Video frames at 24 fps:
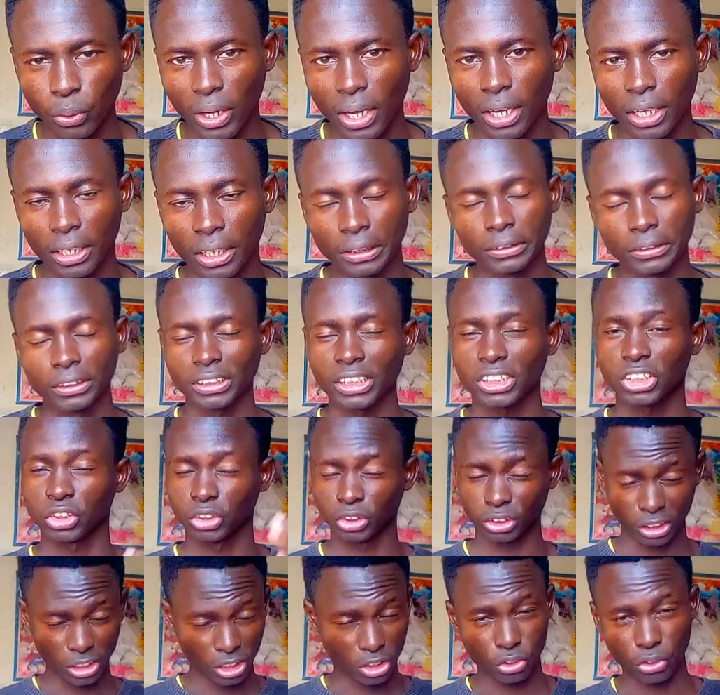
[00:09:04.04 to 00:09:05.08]
her.
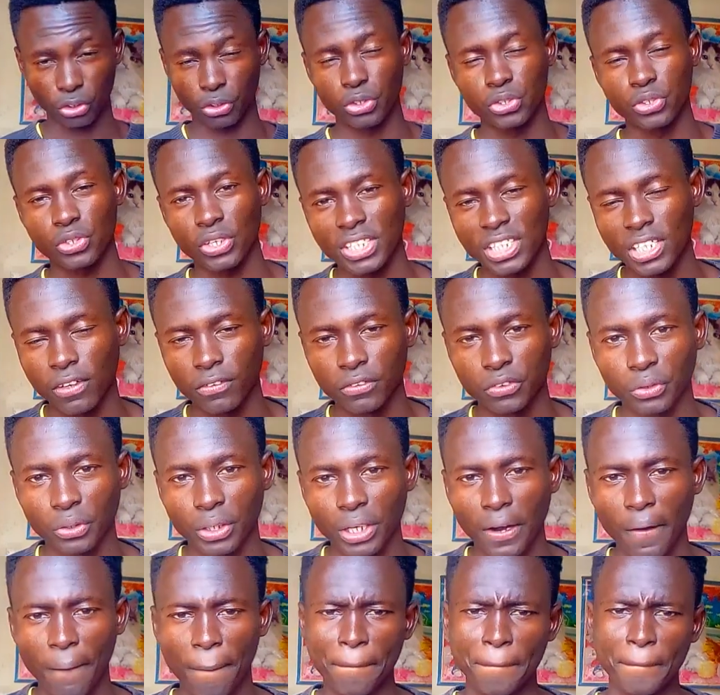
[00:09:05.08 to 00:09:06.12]
Just introduce yourself to
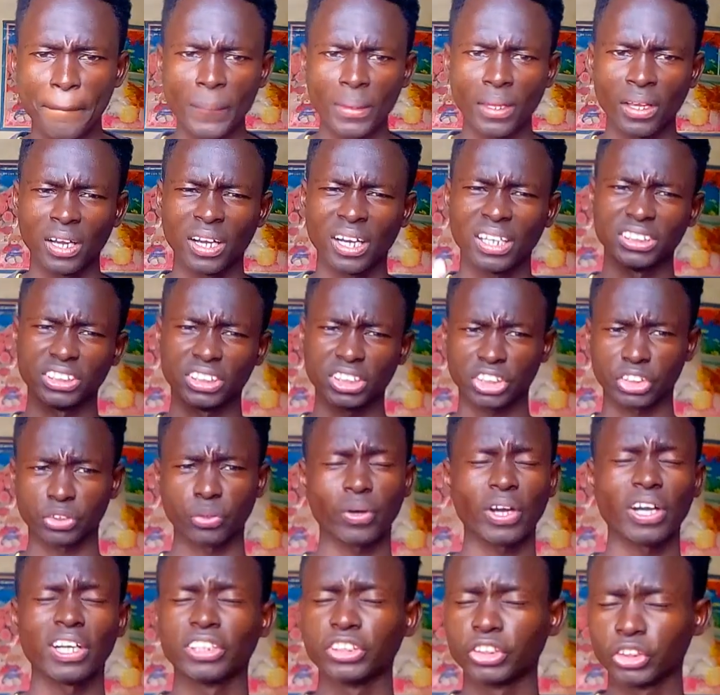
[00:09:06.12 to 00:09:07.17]
her, and just
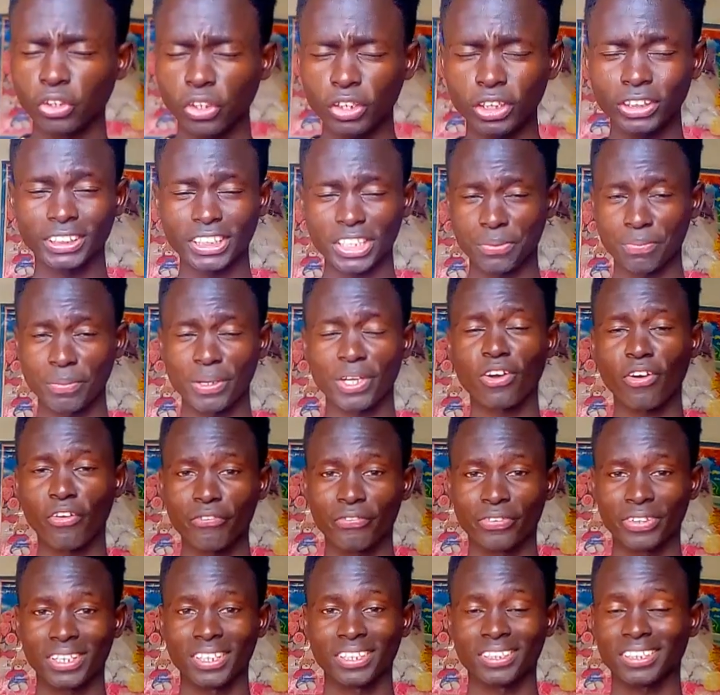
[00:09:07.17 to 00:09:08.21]
talk. Just be
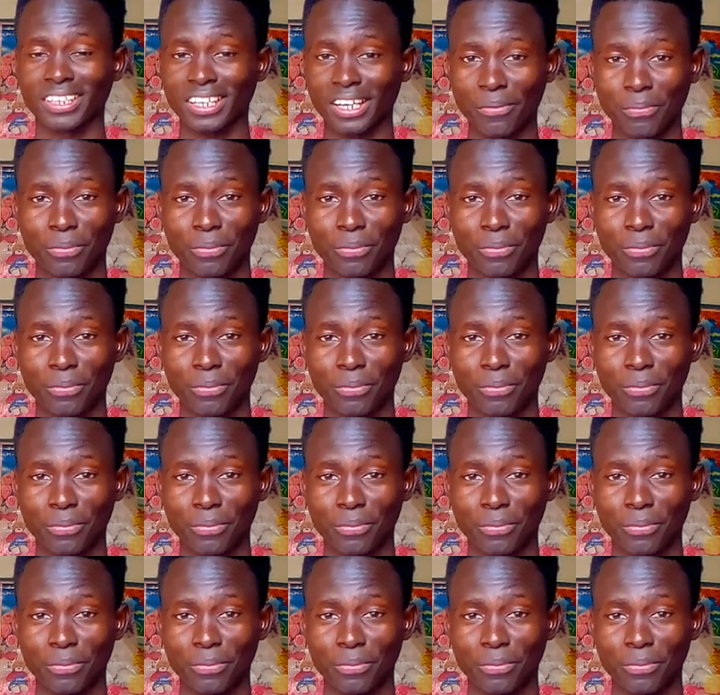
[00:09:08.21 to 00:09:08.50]
confident and